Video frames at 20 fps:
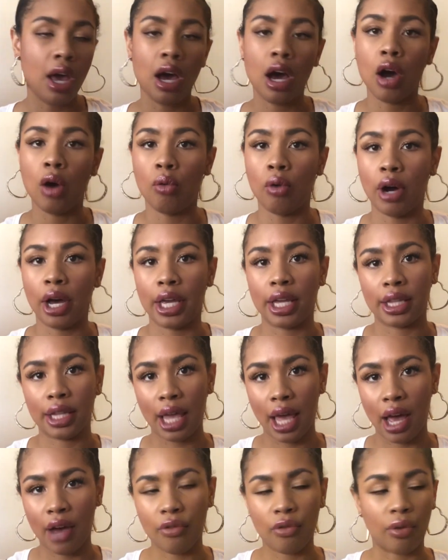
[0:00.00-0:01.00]
Hawaiian
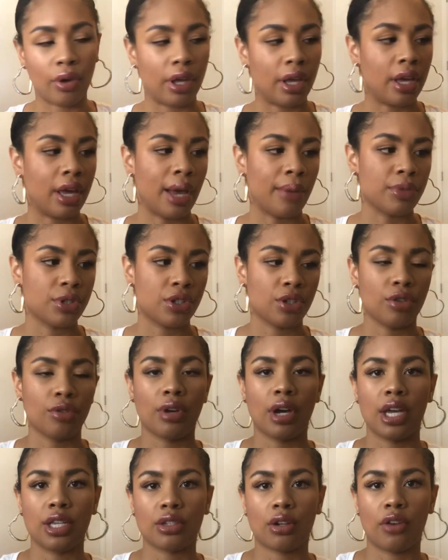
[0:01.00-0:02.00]
half wig. I'm sure you
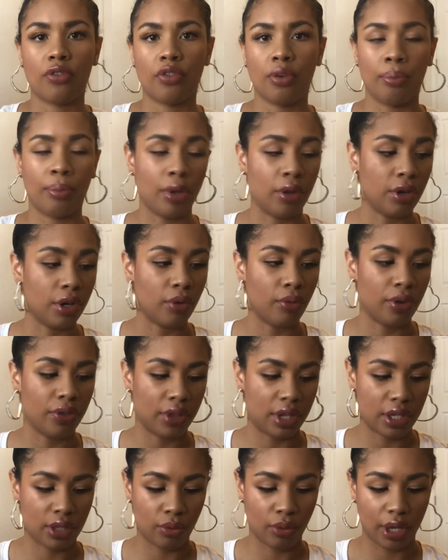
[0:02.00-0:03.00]
guys are familiar with
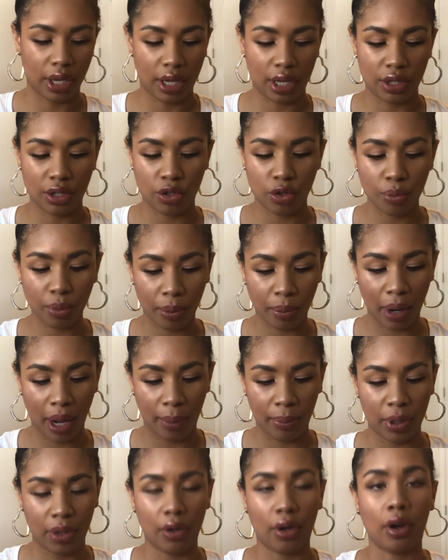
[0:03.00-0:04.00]
this wig. It's super
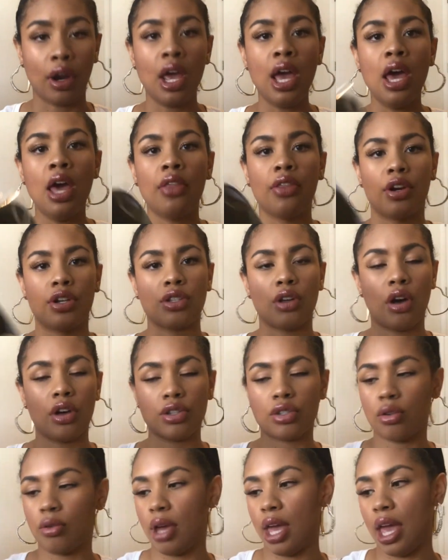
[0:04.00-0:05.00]
popular. There's
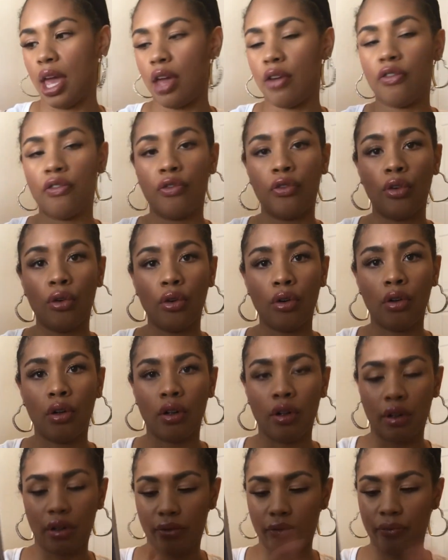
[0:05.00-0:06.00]
also a
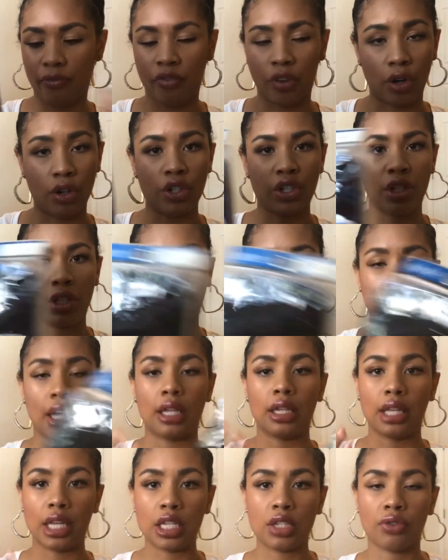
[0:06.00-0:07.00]
full version, like
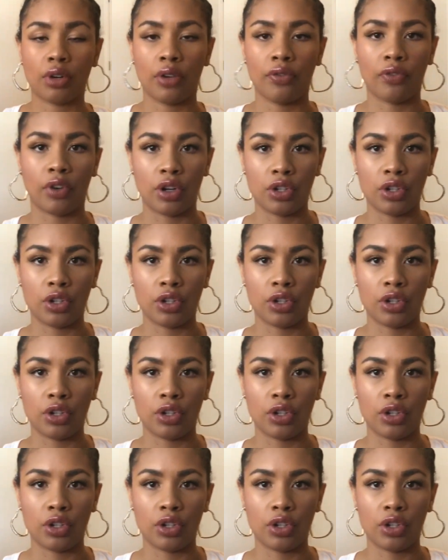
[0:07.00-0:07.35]
a lace front